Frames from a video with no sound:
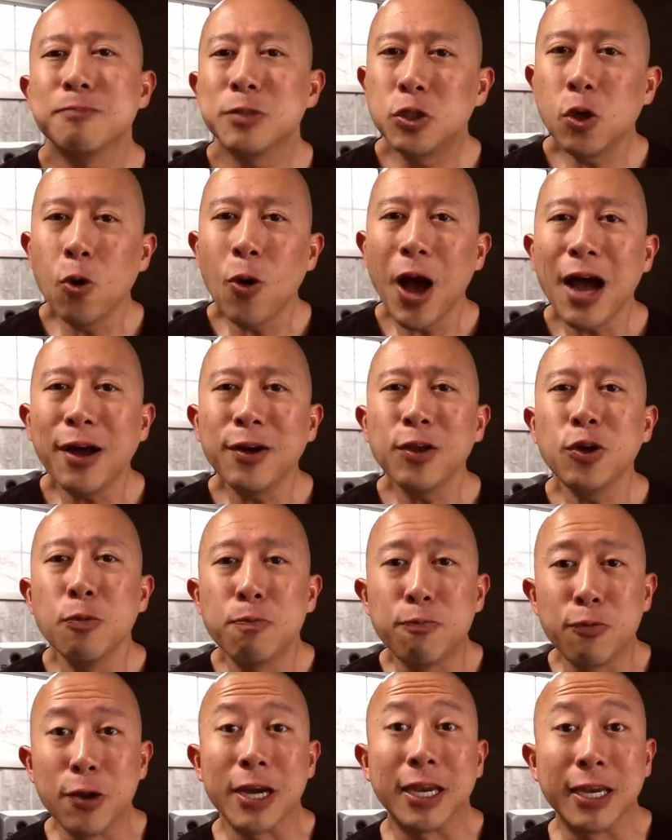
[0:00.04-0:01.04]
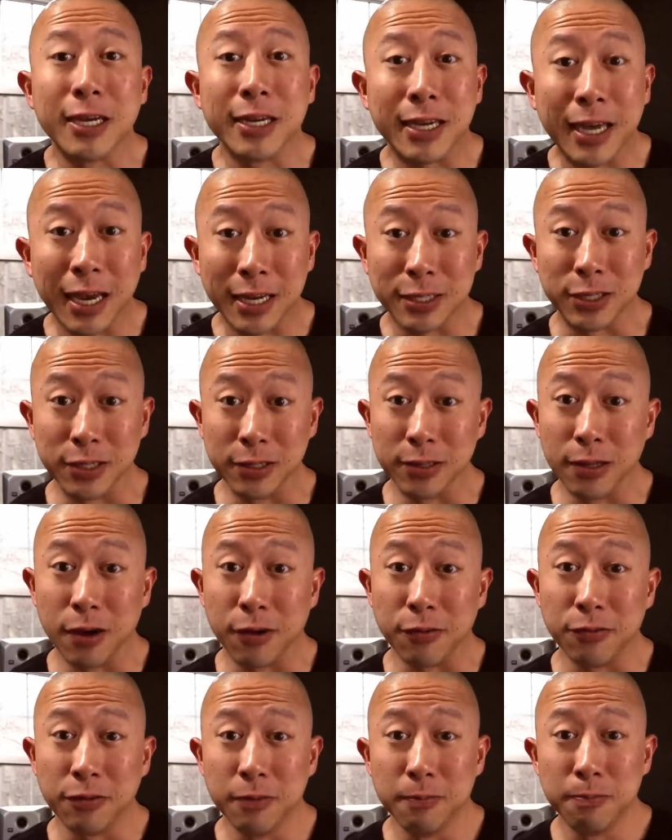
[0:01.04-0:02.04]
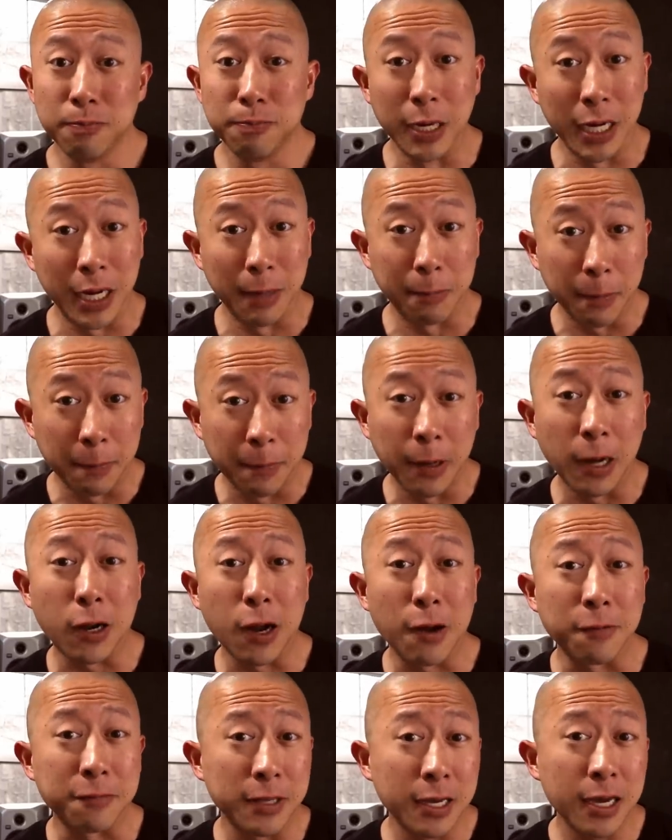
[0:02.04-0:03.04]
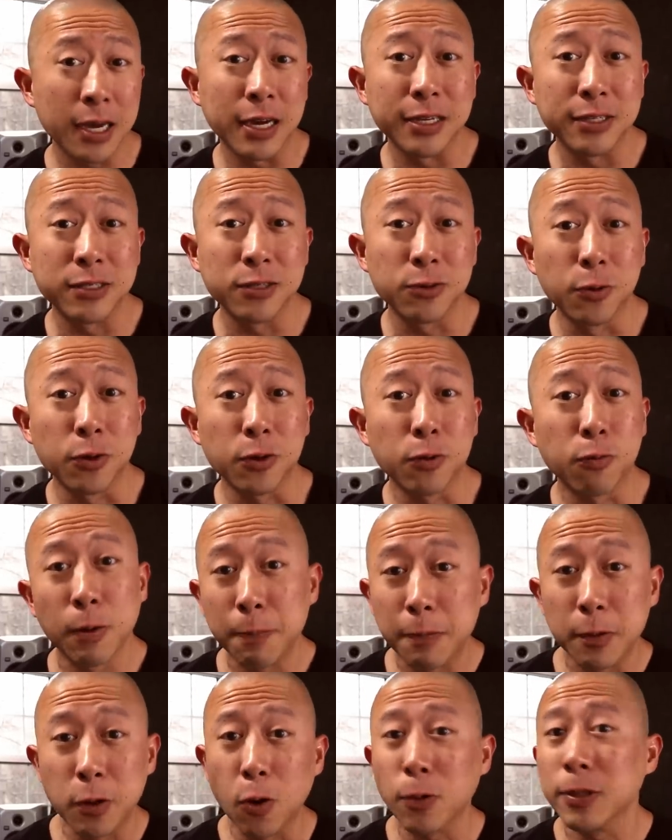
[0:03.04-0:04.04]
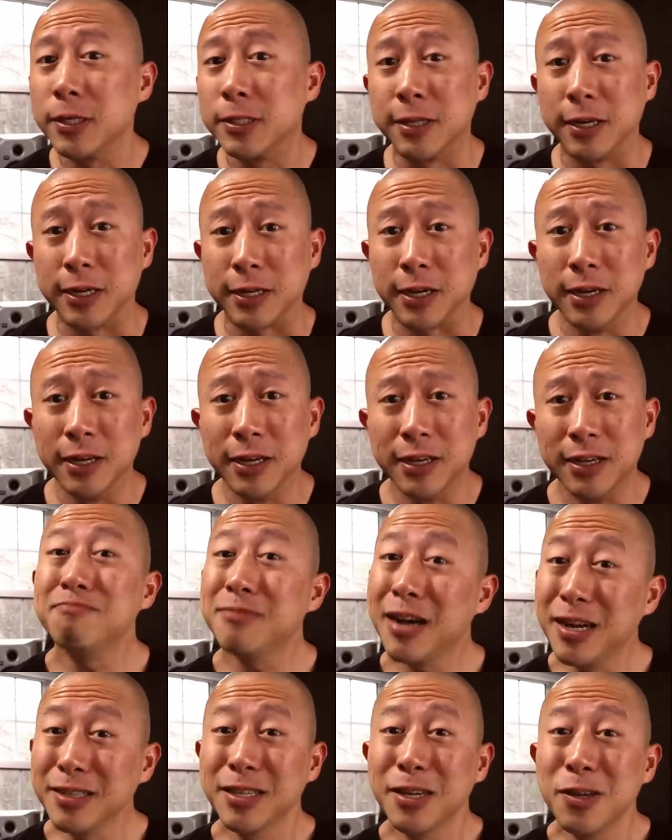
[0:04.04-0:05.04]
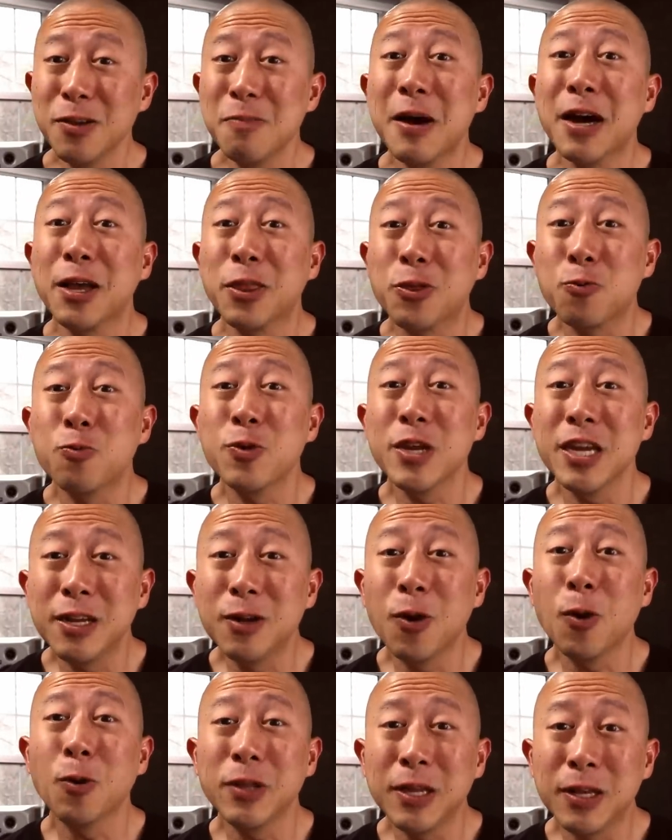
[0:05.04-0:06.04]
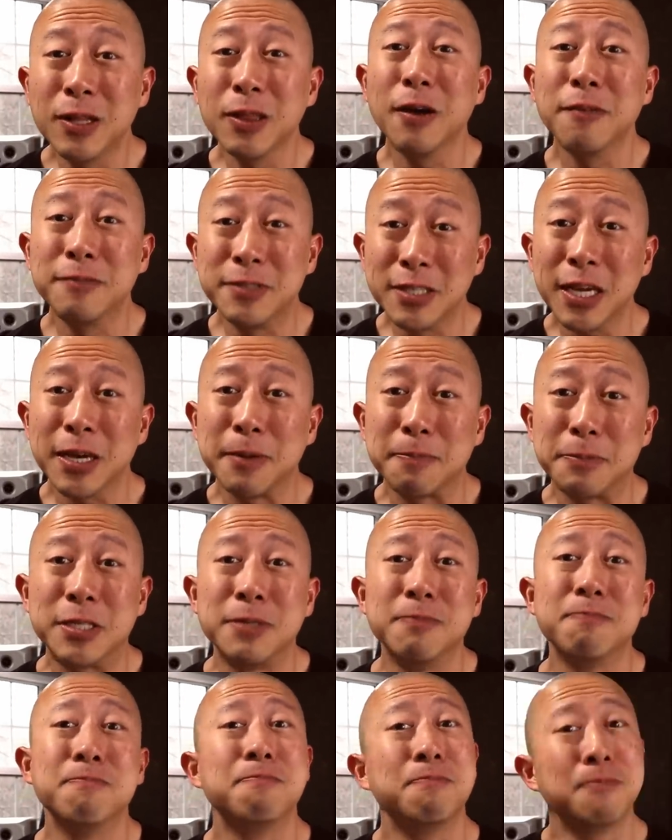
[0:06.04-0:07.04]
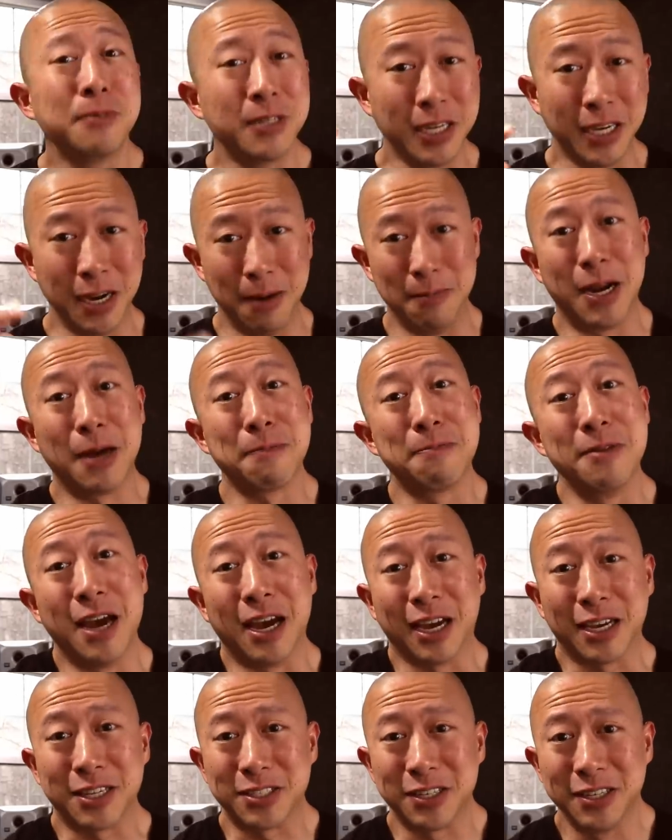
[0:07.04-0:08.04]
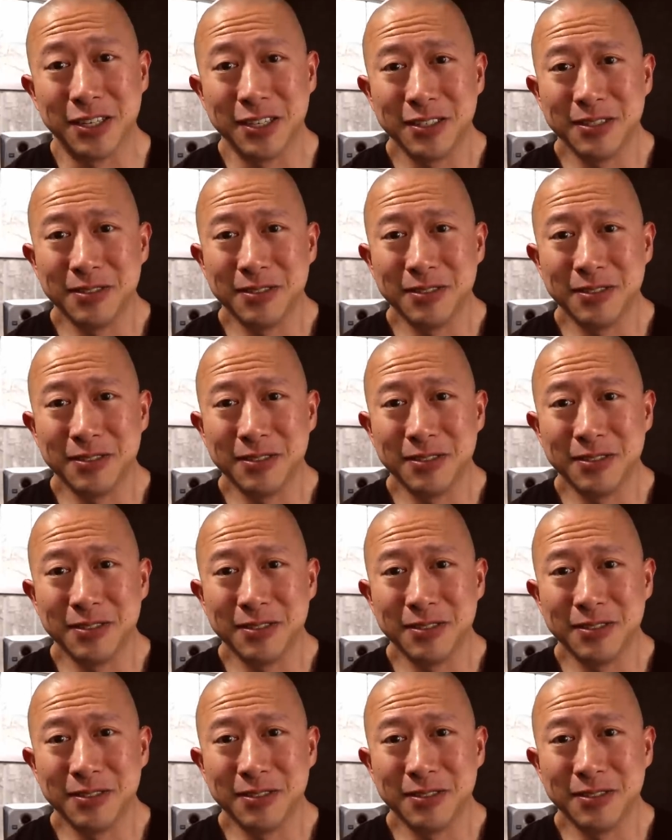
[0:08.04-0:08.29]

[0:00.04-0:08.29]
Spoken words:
So how do you break in a catching glove, pick up a puck off the ice, or grip your goalie stick? I'll tell you my 3 goalie glove tips coming up next.